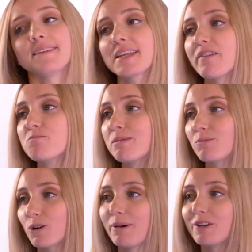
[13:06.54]
I have a bit
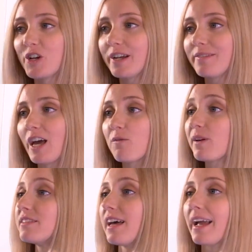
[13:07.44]
more budget, that
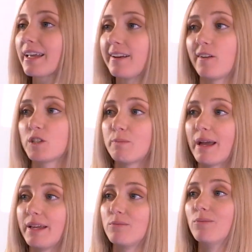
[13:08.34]
means that I can
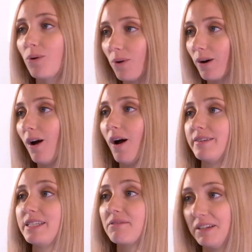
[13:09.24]
spend more
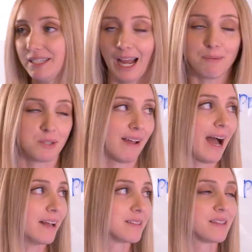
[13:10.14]
on different types of
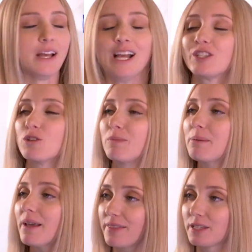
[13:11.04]
ads. So
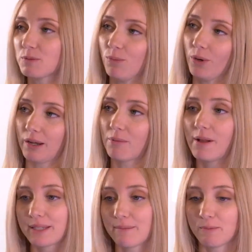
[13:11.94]
maybe at this point,
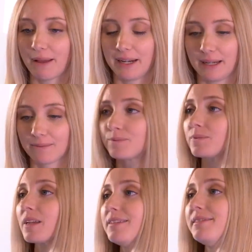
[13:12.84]
once I'm spending
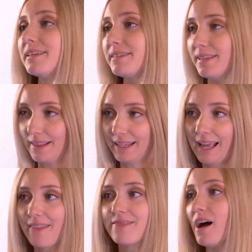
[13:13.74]

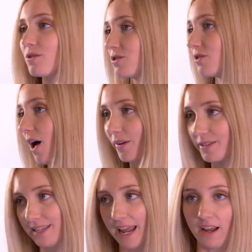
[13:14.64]
consistently
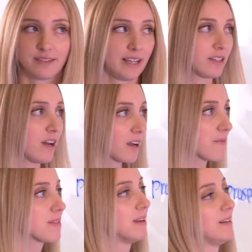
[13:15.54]
$1,000 a day on
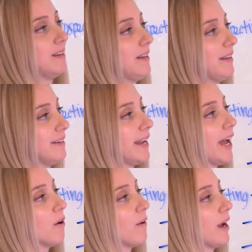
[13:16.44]
TikTok,
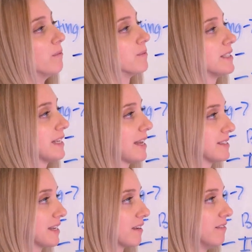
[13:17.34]
now I'm
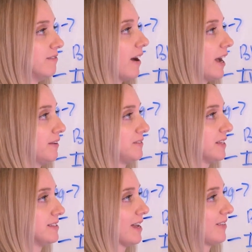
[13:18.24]
testing 5
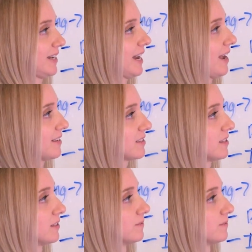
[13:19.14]
to 7 ads